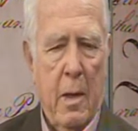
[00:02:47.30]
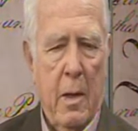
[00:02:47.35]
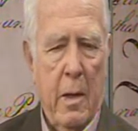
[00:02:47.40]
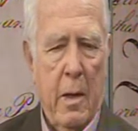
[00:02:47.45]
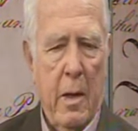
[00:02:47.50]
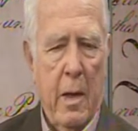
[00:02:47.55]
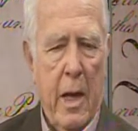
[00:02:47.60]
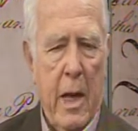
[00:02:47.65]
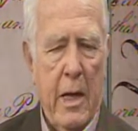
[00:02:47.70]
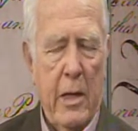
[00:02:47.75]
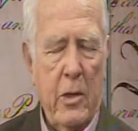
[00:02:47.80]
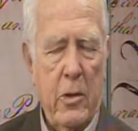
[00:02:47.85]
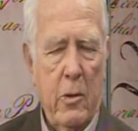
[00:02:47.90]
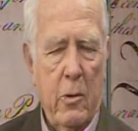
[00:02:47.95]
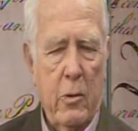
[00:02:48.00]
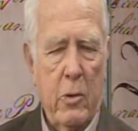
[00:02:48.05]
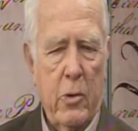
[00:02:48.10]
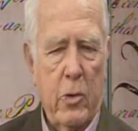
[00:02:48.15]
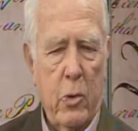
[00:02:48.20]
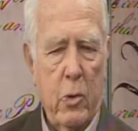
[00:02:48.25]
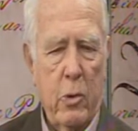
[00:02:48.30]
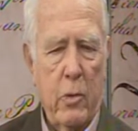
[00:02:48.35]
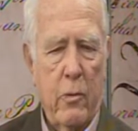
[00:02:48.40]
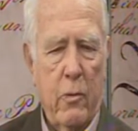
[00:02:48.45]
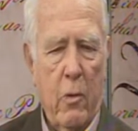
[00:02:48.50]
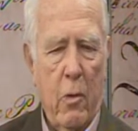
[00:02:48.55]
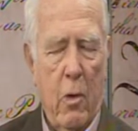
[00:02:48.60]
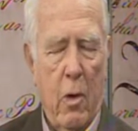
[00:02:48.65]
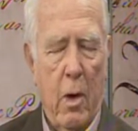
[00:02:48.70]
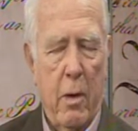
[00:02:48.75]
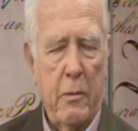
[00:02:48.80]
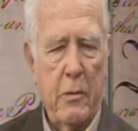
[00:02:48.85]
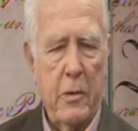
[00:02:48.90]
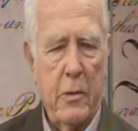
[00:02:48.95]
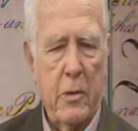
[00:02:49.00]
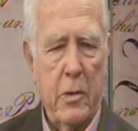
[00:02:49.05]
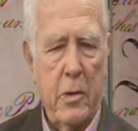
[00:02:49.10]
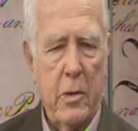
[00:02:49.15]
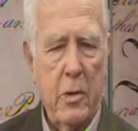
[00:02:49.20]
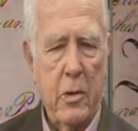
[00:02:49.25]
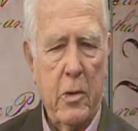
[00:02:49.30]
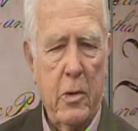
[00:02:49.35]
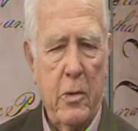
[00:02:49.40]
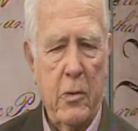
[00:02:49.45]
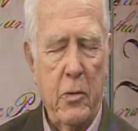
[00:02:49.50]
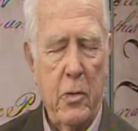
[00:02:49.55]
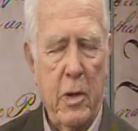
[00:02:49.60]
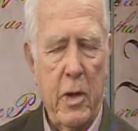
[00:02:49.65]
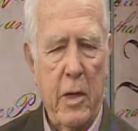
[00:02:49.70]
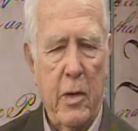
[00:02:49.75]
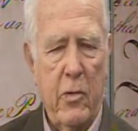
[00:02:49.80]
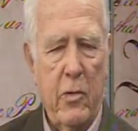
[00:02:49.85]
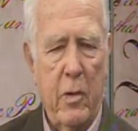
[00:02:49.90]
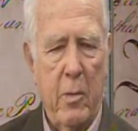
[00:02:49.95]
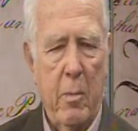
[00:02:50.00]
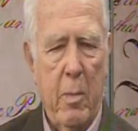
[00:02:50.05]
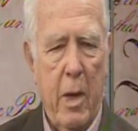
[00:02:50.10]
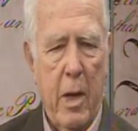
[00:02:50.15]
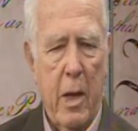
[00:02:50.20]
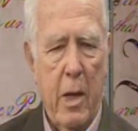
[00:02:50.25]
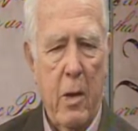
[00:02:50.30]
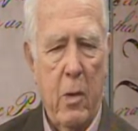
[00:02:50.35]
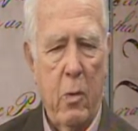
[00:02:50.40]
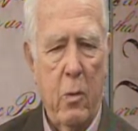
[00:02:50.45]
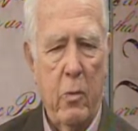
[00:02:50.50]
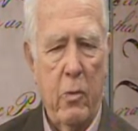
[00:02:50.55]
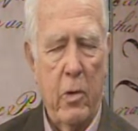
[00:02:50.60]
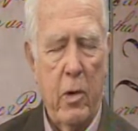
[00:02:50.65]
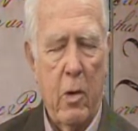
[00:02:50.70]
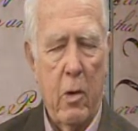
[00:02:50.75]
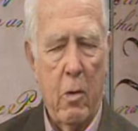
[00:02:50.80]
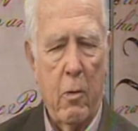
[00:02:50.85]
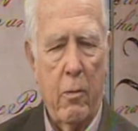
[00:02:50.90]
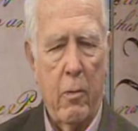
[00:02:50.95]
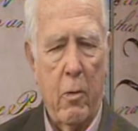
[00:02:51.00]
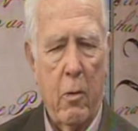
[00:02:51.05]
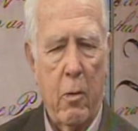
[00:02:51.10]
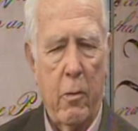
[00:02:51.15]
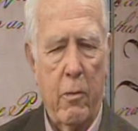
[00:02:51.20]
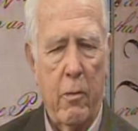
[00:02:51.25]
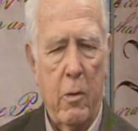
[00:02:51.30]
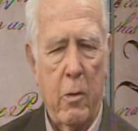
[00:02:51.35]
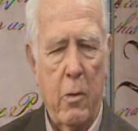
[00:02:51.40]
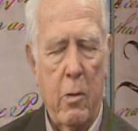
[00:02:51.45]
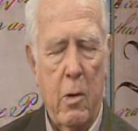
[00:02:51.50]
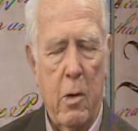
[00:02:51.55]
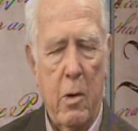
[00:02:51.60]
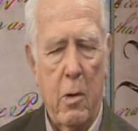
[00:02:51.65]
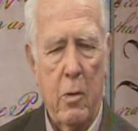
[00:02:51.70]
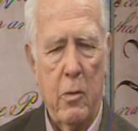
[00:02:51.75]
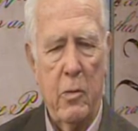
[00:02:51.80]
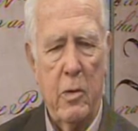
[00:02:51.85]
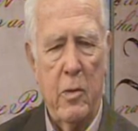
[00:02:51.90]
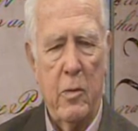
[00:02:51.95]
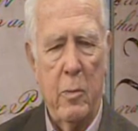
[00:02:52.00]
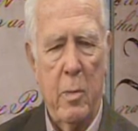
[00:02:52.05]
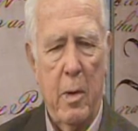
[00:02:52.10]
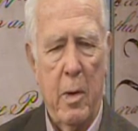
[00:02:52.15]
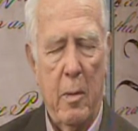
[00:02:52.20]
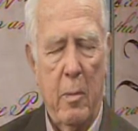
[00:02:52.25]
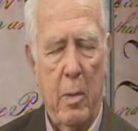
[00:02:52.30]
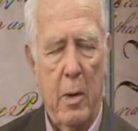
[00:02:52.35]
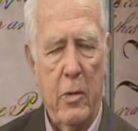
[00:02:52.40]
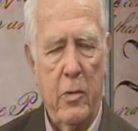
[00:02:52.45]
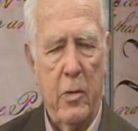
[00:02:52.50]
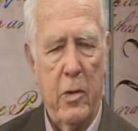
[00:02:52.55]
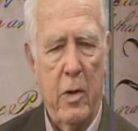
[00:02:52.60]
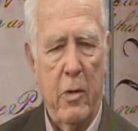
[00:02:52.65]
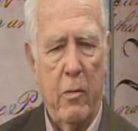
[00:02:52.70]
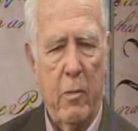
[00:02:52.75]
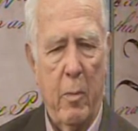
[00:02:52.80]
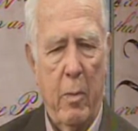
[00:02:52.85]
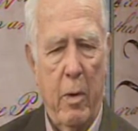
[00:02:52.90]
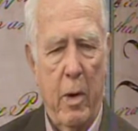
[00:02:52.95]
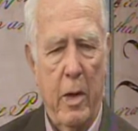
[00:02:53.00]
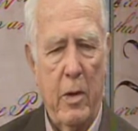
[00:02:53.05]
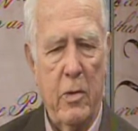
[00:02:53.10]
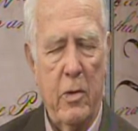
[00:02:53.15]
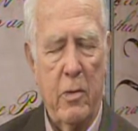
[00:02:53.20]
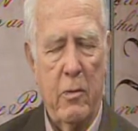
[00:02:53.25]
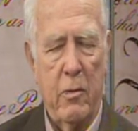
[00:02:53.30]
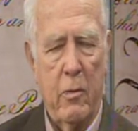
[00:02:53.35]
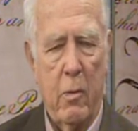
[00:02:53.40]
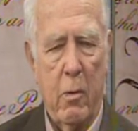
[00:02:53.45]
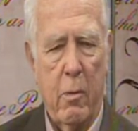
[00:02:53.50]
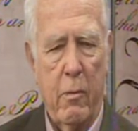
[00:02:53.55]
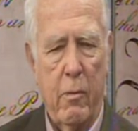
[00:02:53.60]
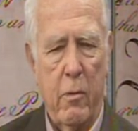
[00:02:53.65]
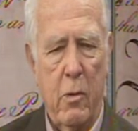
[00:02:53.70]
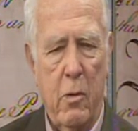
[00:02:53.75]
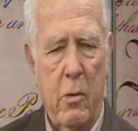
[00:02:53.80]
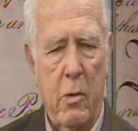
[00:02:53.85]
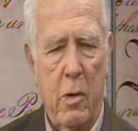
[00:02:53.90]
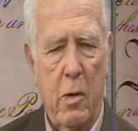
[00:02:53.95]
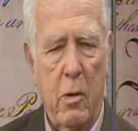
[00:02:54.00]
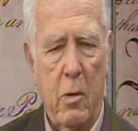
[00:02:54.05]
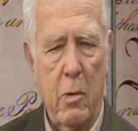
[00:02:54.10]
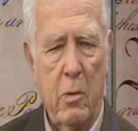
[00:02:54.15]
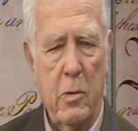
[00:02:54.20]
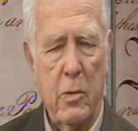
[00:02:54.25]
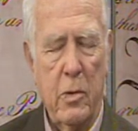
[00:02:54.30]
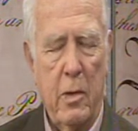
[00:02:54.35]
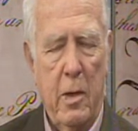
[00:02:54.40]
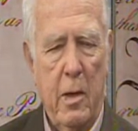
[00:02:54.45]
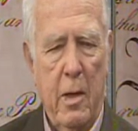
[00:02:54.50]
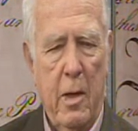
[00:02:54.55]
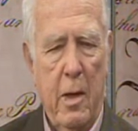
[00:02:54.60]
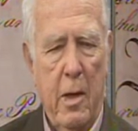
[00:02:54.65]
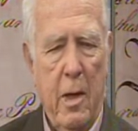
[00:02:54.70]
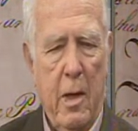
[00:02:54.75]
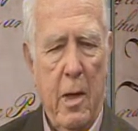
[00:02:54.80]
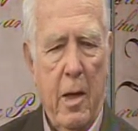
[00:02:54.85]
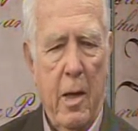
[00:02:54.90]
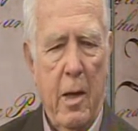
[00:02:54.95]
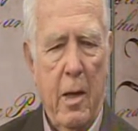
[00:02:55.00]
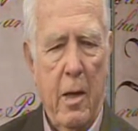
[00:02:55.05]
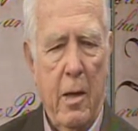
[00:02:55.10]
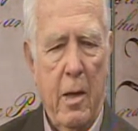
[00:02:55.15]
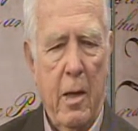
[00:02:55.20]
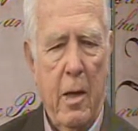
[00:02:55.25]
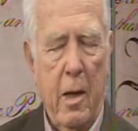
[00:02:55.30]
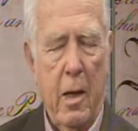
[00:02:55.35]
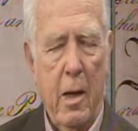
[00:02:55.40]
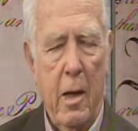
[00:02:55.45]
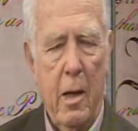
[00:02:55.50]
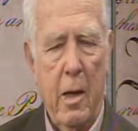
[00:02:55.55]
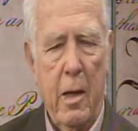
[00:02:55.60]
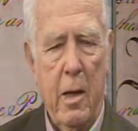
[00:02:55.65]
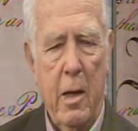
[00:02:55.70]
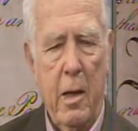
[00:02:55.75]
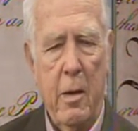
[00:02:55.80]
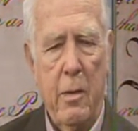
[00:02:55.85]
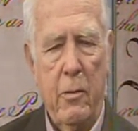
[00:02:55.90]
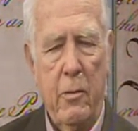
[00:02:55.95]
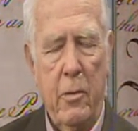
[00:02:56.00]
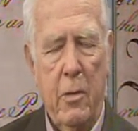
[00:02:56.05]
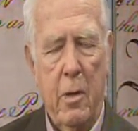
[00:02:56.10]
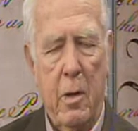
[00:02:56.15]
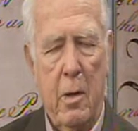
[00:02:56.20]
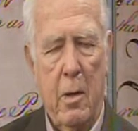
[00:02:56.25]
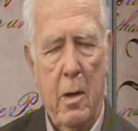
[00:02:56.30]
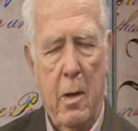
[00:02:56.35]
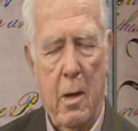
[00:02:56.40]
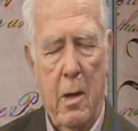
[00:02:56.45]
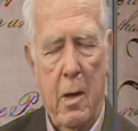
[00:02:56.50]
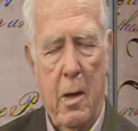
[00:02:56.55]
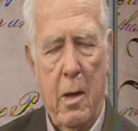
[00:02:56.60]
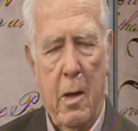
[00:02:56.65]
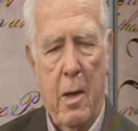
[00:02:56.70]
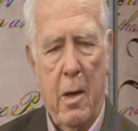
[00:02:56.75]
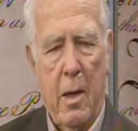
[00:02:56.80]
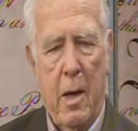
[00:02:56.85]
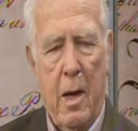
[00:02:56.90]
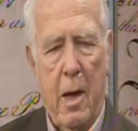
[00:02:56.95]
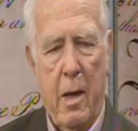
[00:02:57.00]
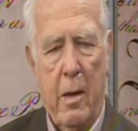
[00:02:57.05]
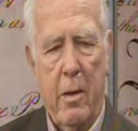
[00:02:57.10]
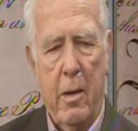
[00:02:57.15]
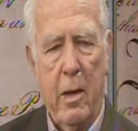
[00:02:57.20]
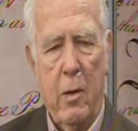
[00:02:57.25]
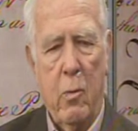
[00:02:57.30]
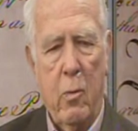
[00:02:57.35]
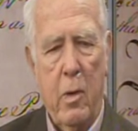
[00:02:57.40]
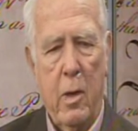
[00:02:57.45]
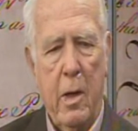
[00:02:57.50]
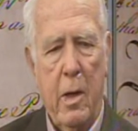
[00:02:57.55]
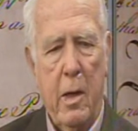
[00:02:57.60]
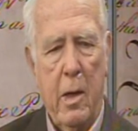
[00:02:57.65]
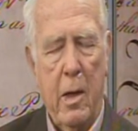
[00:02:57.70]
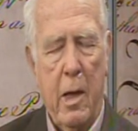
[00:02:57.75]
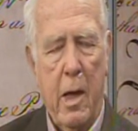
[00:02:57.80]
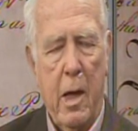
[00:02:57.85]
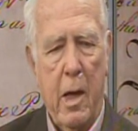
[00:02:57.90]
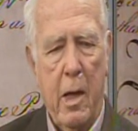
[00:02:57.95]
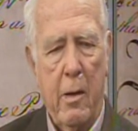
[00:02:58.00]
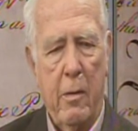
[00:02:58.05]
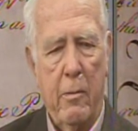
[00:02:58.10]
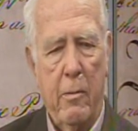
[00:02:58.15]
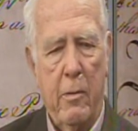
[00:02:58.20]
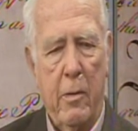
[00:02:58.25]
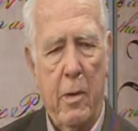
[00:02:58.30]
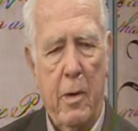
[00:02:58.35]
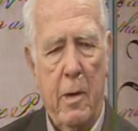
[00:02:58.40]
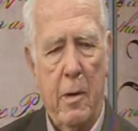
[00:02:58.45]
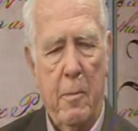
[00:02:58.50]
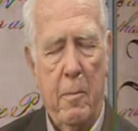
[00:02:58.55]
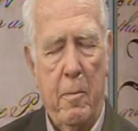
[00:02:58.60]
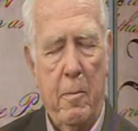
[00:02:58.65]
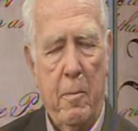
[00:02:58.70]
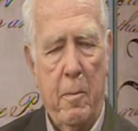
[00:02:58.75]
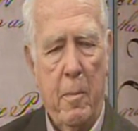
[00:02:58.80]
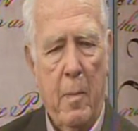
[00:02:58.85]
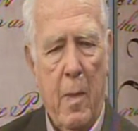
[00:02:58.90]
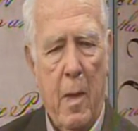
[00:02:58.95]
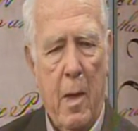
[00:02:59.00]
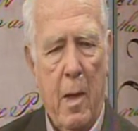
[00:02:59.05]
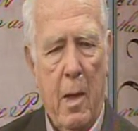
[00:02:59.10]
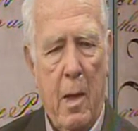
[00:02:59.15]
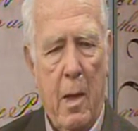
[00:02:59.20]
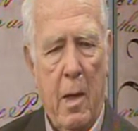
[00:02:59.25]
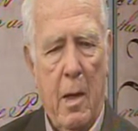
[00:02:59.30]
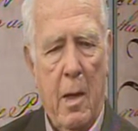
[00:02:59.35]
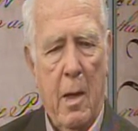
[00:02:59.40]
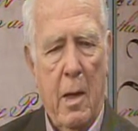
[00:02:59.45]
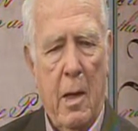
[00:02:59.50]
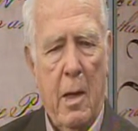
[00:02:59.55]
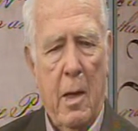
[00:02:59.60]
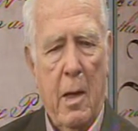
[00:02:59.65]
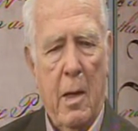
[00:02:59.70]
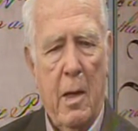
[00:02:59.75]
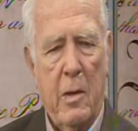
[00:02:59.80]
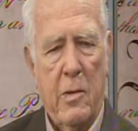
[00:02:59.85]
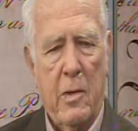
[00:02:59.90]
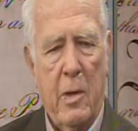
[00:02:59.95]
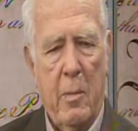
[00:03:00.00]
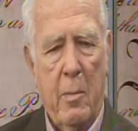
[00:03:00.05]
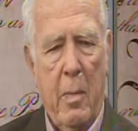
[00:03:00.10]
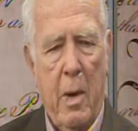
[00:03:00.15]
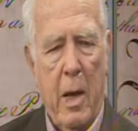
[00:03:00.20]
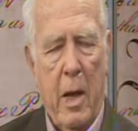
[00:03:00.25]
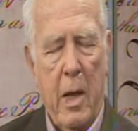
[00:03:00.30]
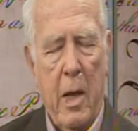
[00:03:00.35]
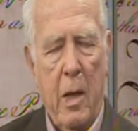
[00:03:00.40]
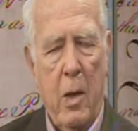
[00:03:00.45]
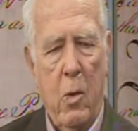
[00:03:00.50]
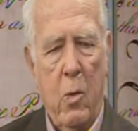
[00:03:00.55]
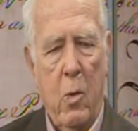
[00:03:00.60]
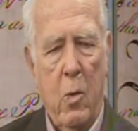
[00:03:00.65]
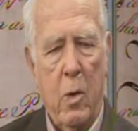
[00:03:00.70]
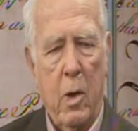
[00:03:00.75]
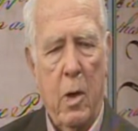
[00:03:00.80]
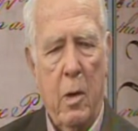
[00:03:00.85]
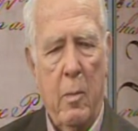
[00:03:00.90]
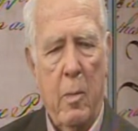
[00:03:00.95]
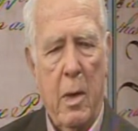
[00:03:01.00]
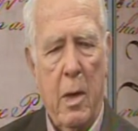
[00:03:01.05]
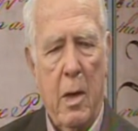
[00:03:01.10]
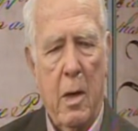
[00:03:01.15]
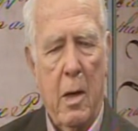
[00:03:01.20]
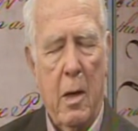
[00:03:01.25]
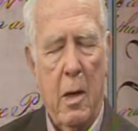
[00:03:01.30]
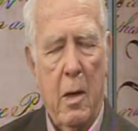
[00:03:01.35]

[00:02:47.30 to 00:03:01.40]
national search for offices, because you get somebody who's here for a few years, he's been a bunch of different places for a few years, and then he leaves, and I think we need to have somebody who can be